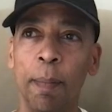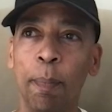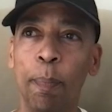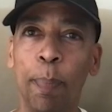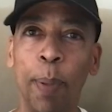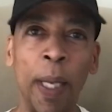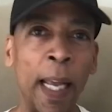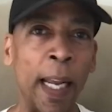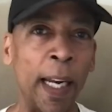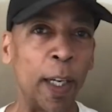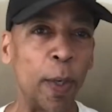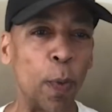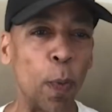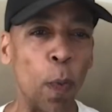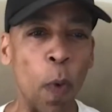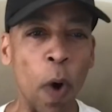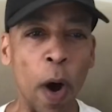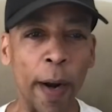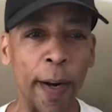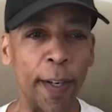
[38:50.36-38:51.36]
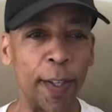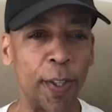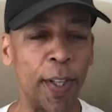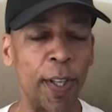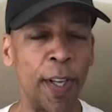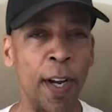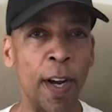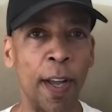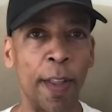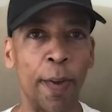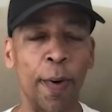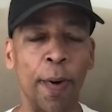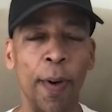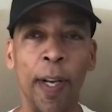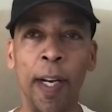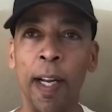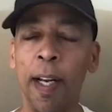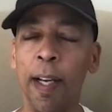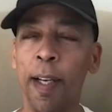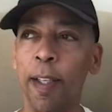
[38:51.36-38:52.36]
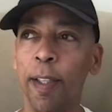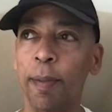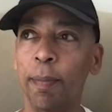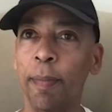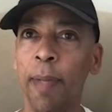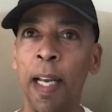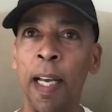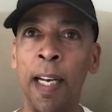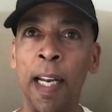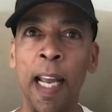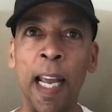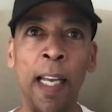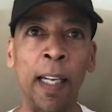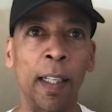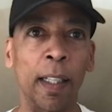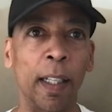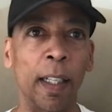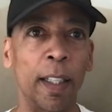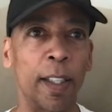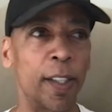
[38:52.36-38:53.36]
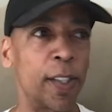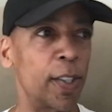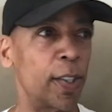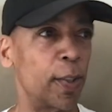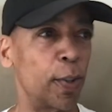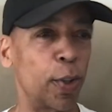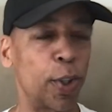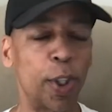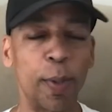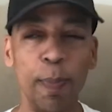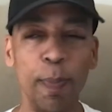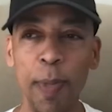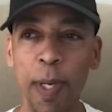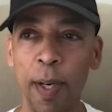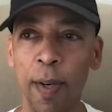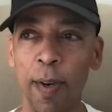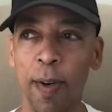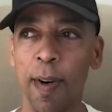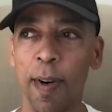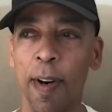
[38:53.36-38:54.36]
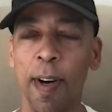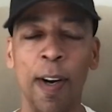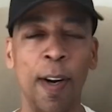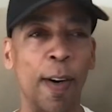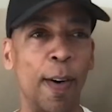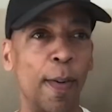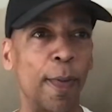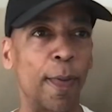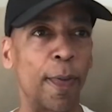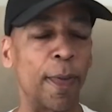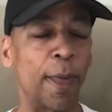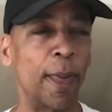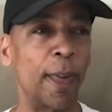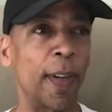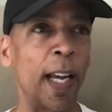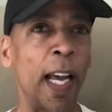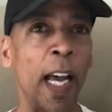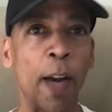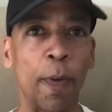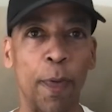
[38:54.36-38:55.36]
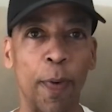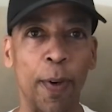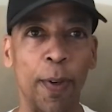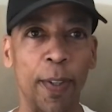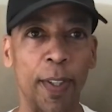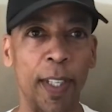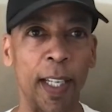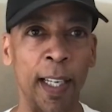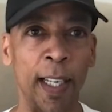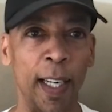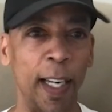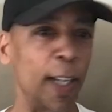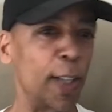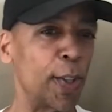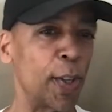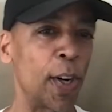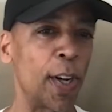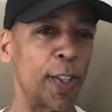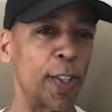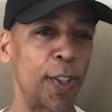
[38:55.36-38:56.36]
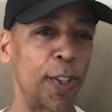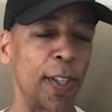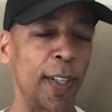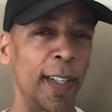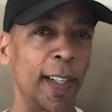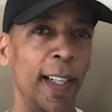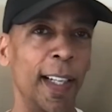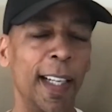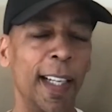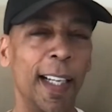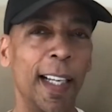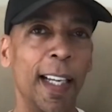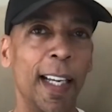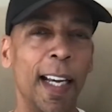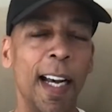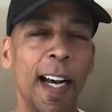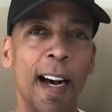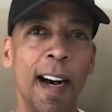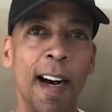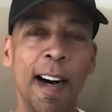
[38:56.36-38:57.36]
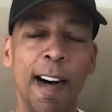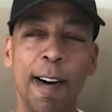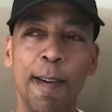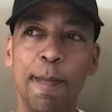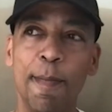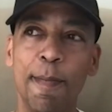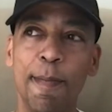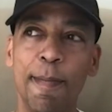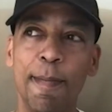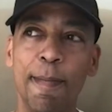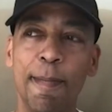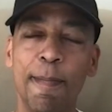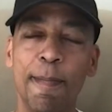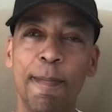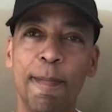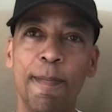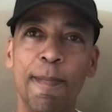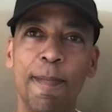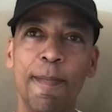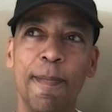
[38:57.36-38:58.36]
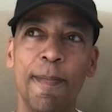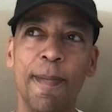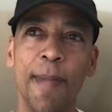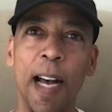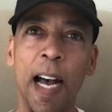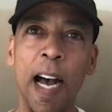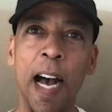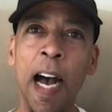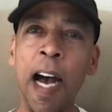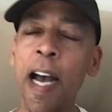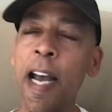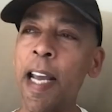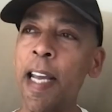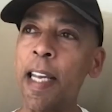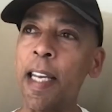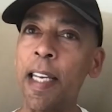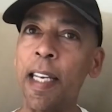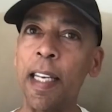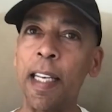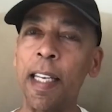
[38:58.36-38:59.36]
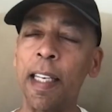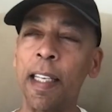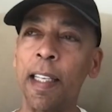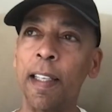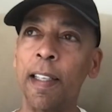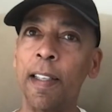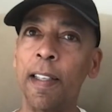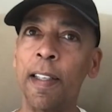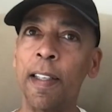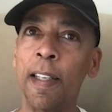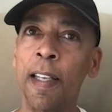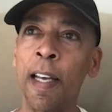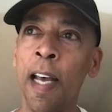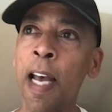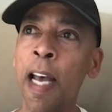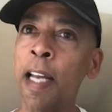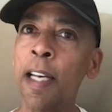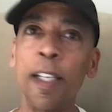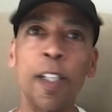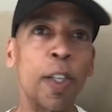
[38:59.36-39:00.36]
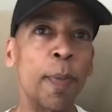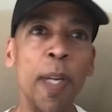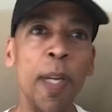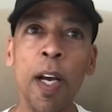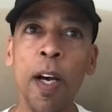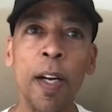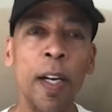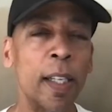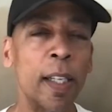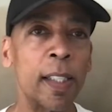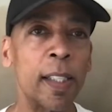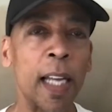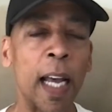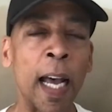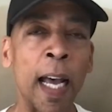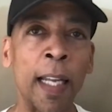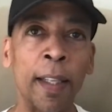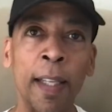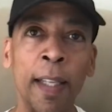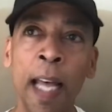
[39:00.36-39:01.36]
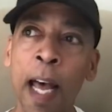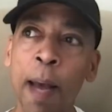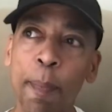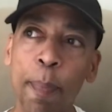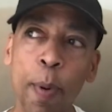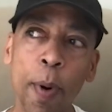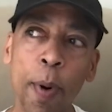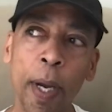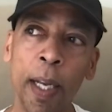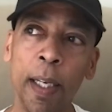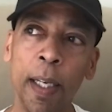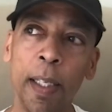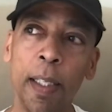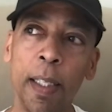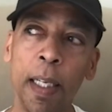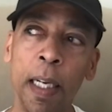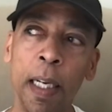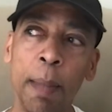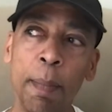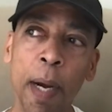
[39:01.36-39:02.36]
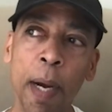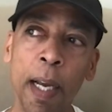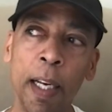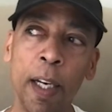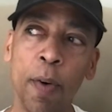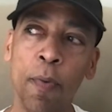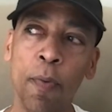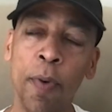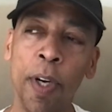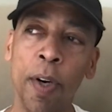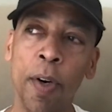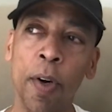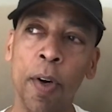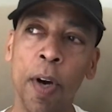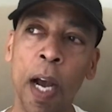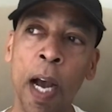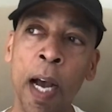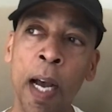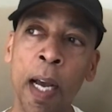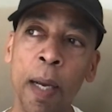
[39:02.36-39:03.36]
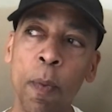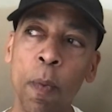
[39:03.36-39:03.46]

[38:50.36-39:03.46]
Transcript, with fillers: blend one into the other in a an endless smear of effort and exhaustion. Um, I, and to be honest, at that point in my career, I